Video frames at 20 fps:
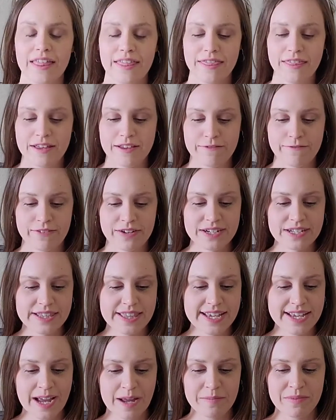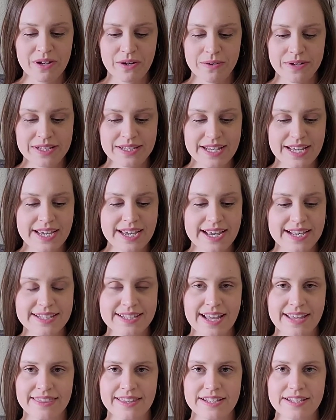The first thing I'm noticing is
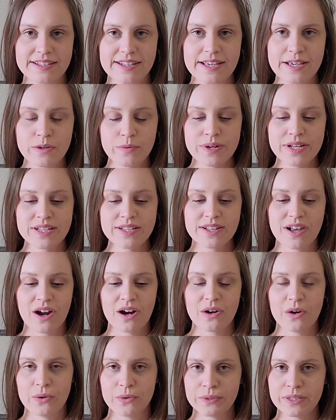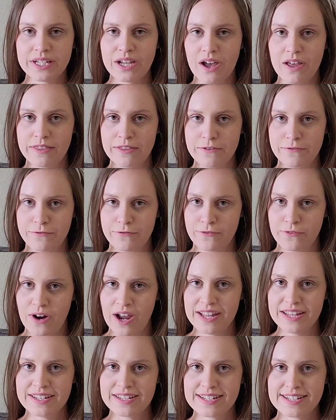that the sequins are only on the
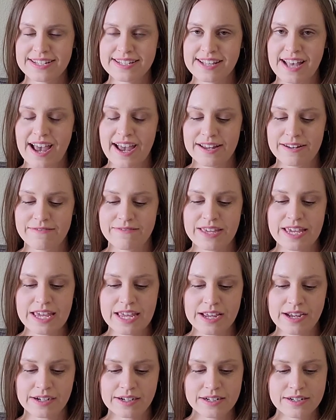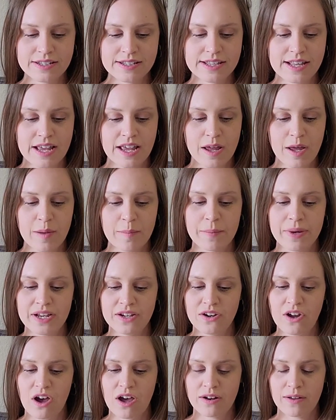front side of the ears,
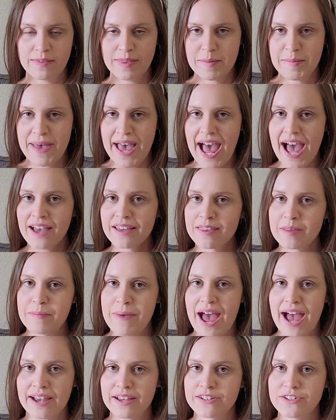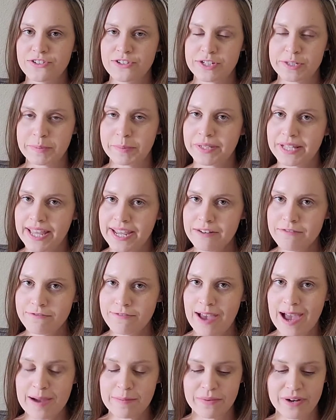but not on the back. The back is just plain
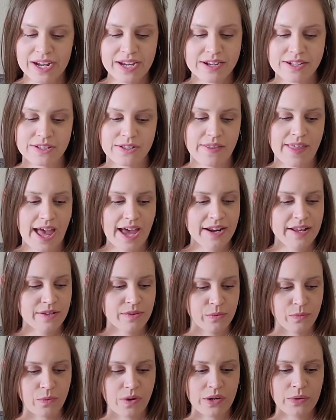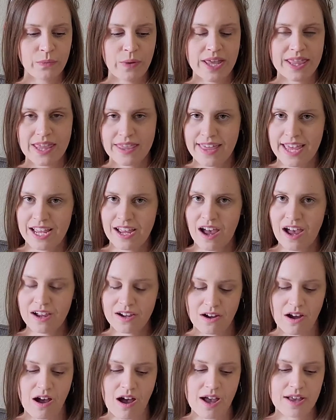fabric, so that is one way that they
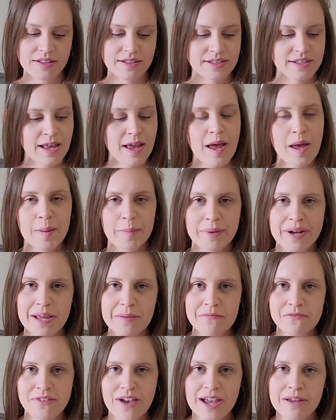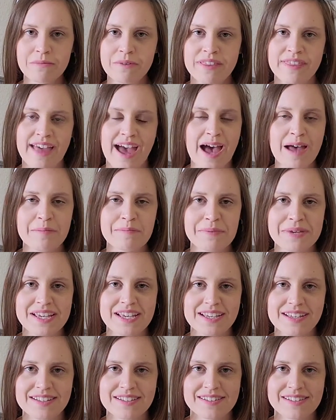cut costs, but I'm fine with that
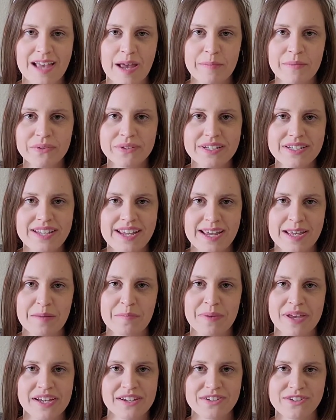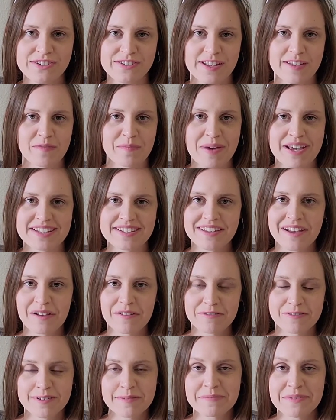because I'm only taking pictures of
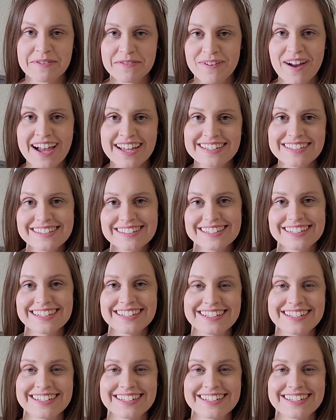myself from the front.